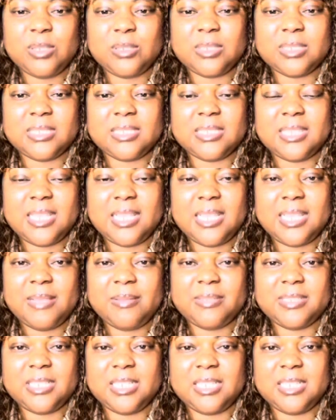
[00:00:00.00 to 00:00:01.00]

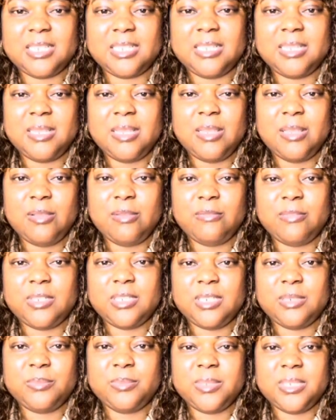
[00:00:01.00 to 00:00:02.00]
searching for
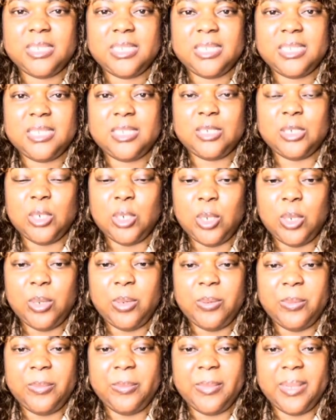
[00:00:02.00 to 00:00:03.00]
PE
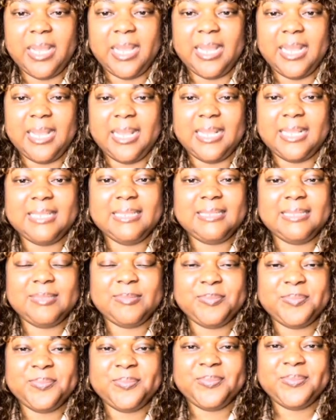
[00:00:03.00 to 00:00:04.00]
Global.
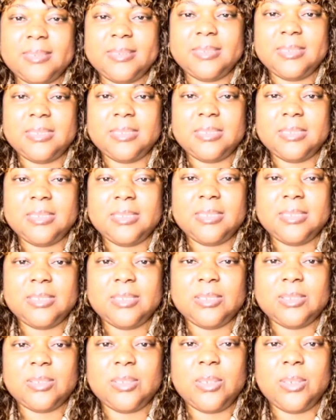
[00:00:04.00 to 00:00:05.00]
Let's
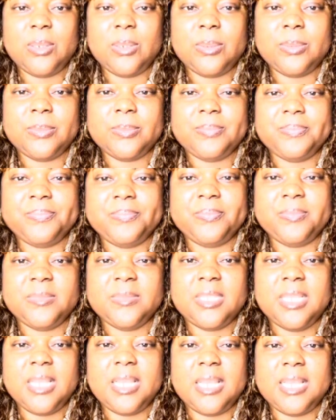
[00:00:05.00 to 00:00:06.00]
go.
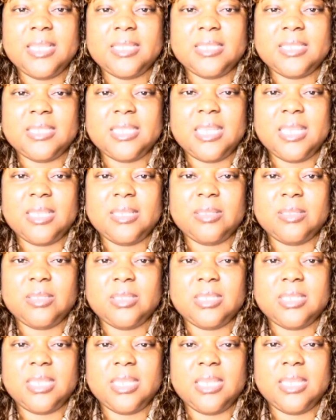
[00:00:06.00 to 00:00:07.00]
As you can
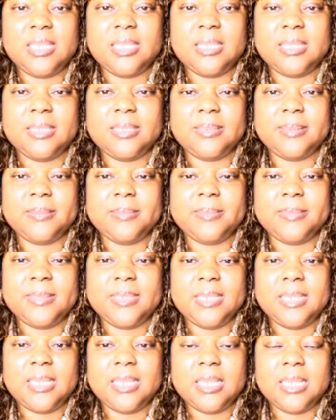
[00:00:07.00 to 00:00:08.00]
see,
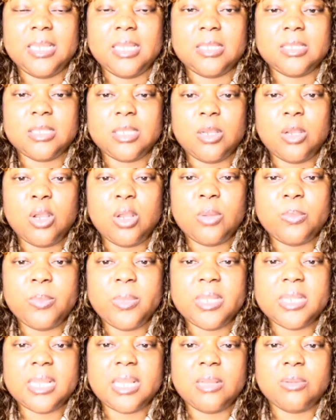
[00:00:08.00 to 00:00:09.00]
it's coming
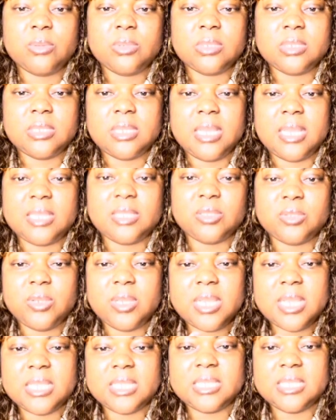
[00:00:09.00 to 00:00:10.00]
out.
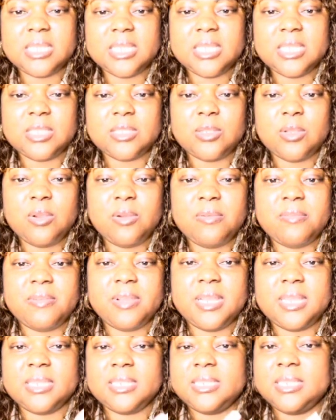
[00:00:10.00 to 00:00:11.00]
This is it
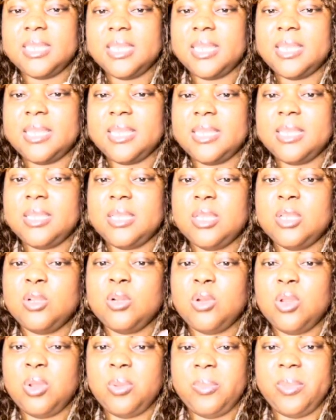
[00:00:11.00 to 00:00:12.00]
here, PE
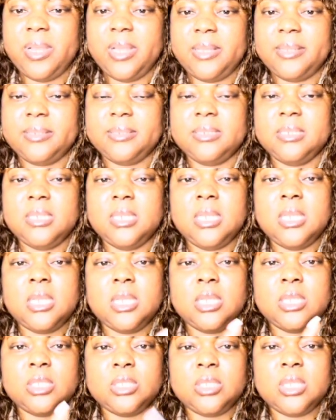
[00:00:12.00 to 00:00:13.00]
Global.
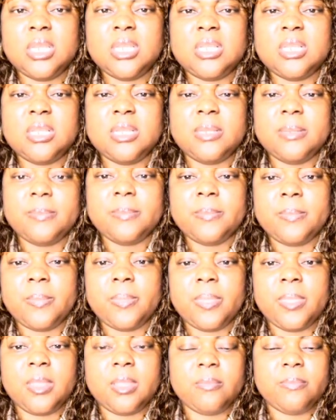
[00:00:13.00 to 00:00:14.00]
Then you
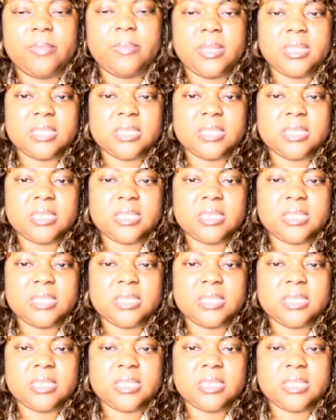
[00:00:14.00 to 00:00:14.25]
press